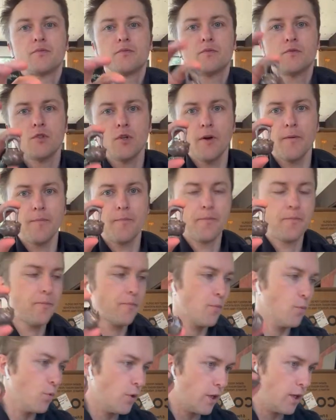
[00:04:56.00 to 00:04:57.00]
So
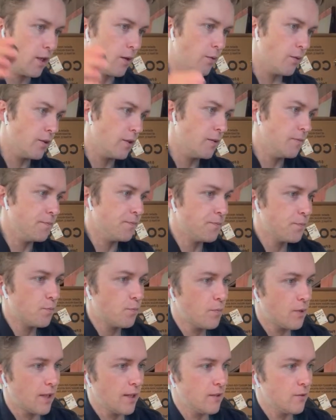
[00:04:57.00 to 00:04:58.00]
really, really
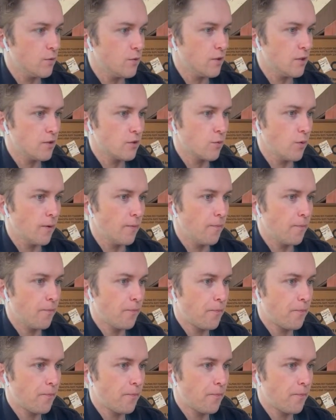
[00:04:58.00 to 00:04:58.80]
pleased with this one.